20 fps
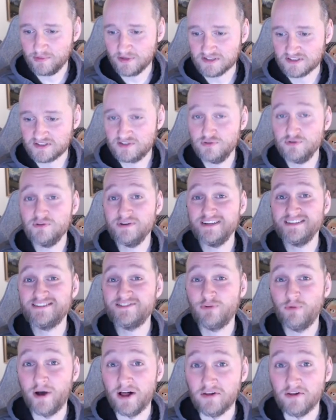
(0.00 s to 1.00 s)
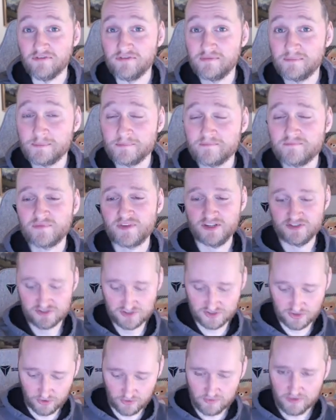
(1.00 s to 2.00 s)
plus 2 is 12.
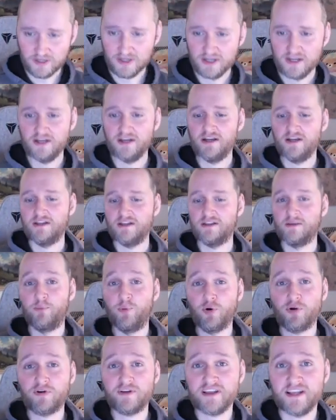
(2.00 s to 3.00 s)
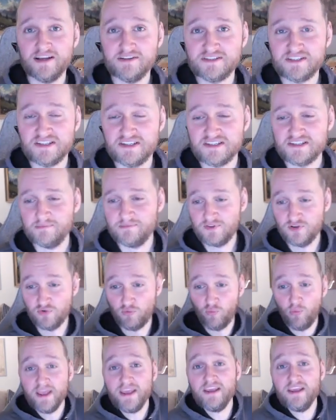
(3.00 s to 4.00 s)
So the border count system, the
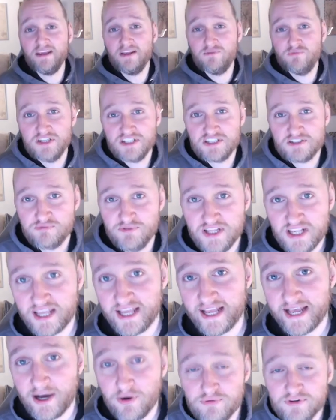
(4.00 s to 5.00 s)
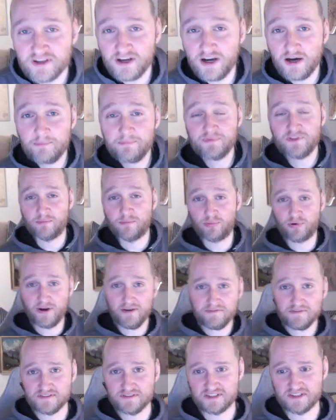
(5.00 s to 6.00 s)
way in which we count up the
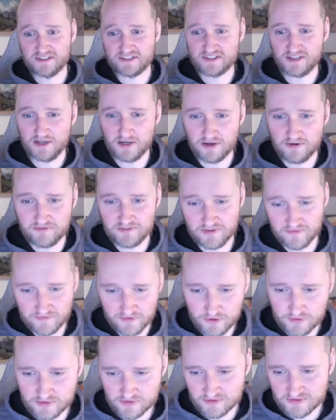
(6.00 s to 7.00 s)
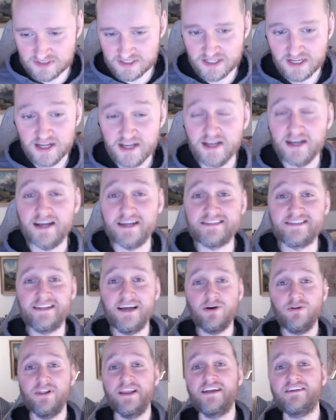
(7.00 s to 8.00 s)
preferences of the voters, has
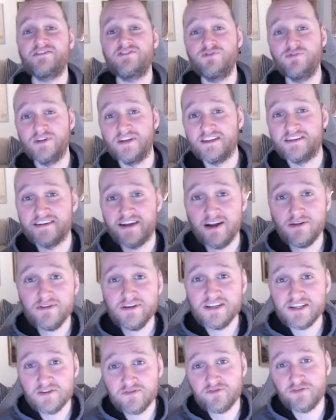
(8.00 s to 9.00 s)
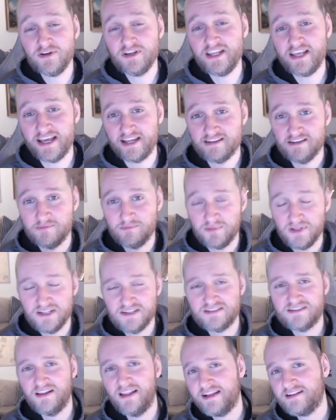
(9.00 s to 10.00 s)
now led to an entirely different candidate being
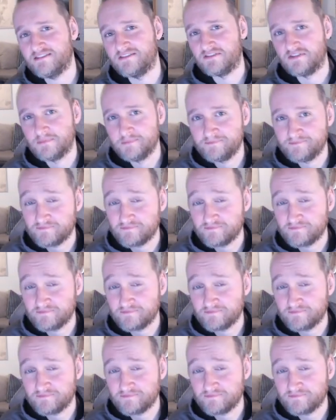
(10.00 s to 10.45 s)
selected.